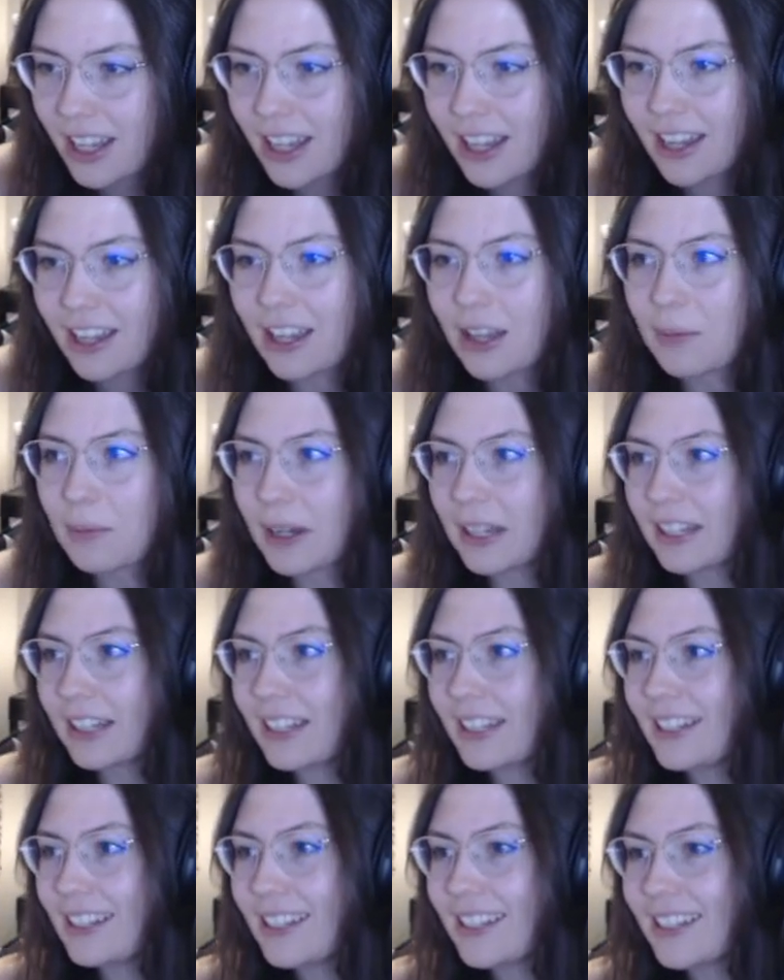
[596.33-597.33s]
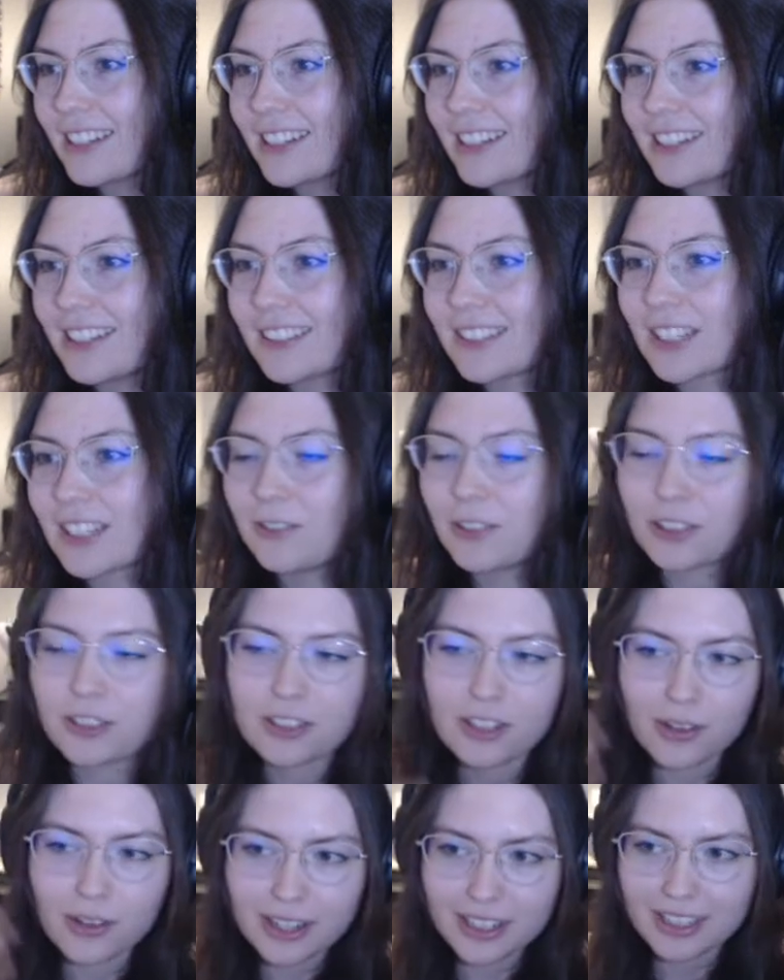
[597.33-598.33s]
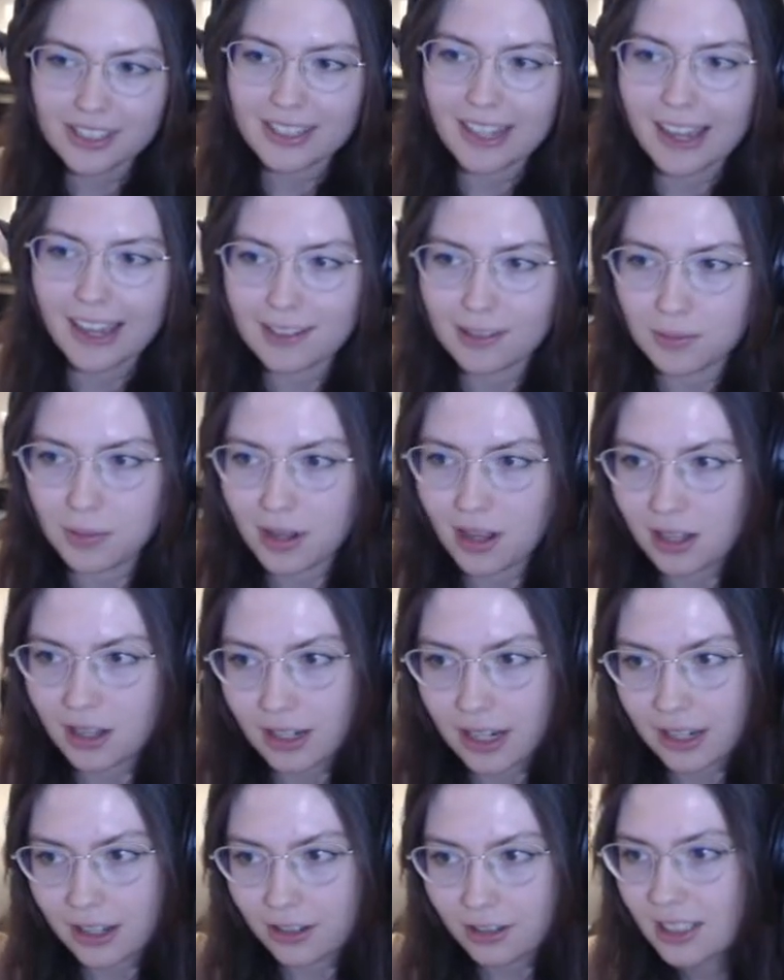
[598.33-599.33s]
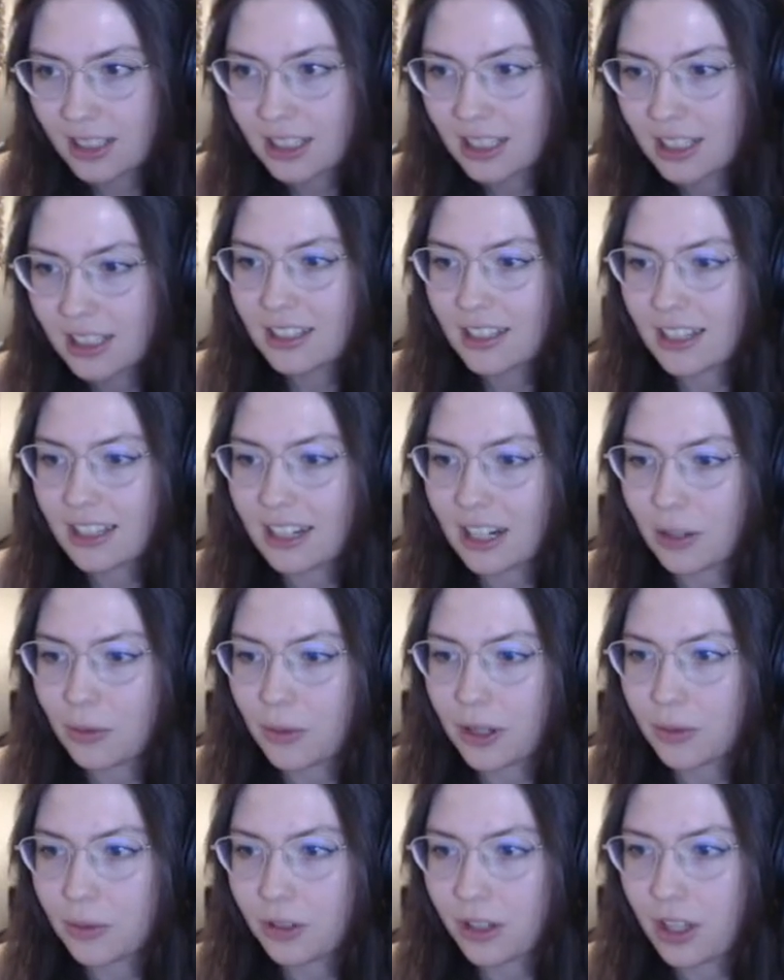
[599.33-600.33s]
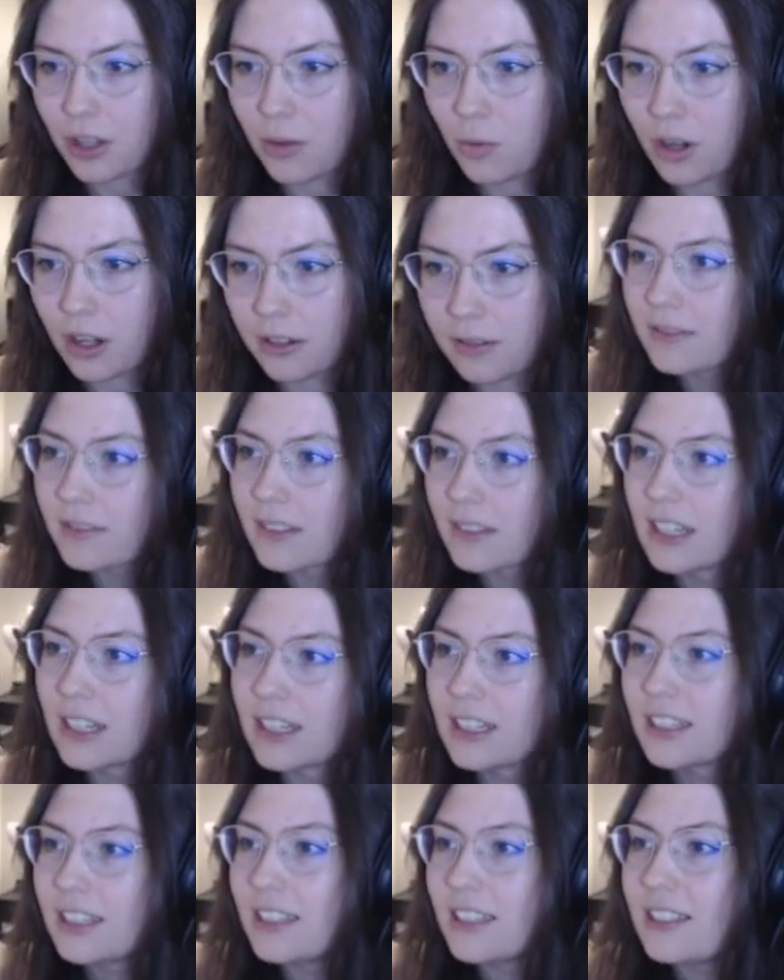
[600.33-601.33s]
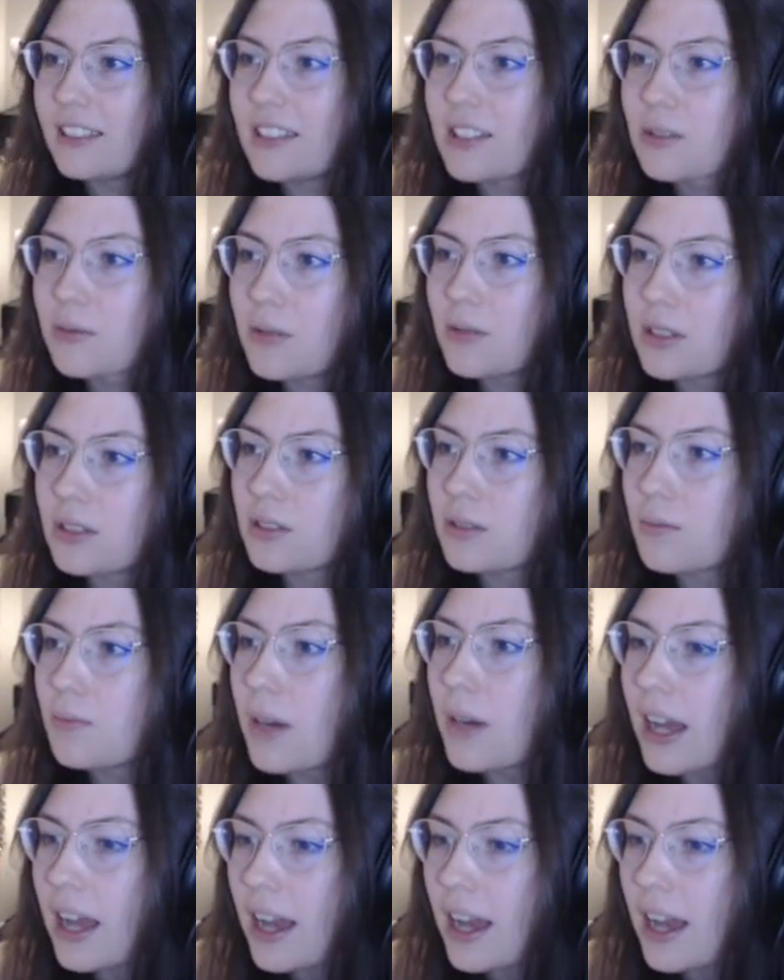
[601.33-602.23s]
and my idea is I'm just going to sack a pawn now. and I went rook e1. And this was my